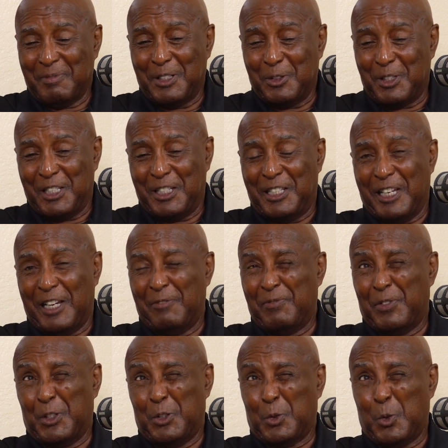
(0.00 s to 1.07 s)
did that
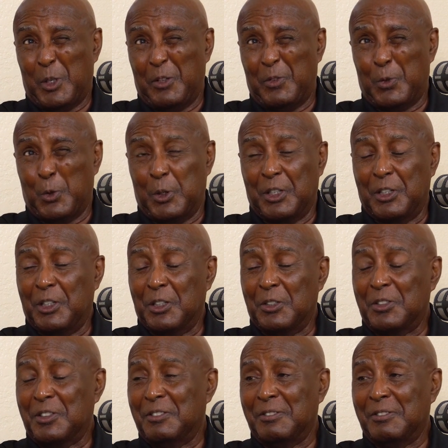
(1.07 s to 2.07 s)
for 24 years.